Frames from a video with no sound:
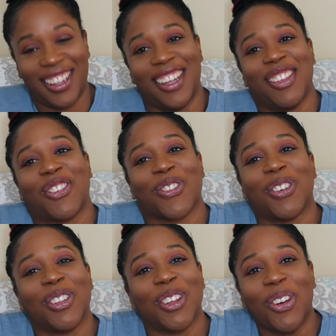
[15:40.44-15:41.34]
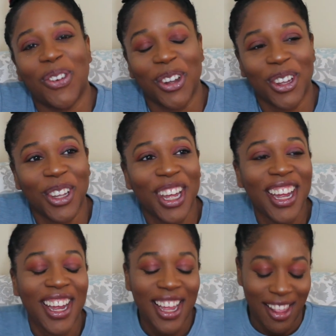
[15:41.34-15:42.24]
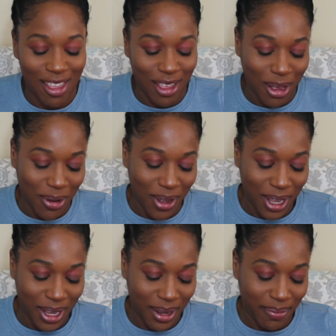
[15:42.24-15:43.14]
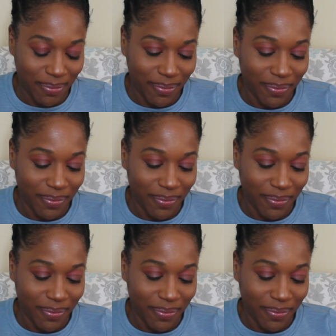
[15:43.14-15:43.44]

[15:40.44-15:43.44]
control the oil. So